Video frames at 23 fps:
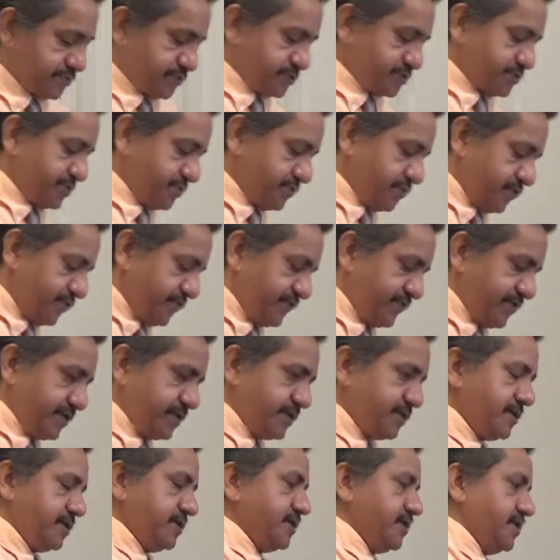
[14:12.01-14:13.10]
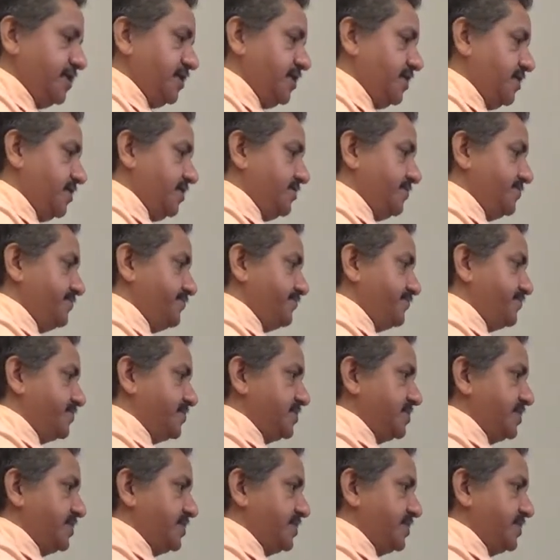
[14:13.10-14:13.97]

there's a movie um,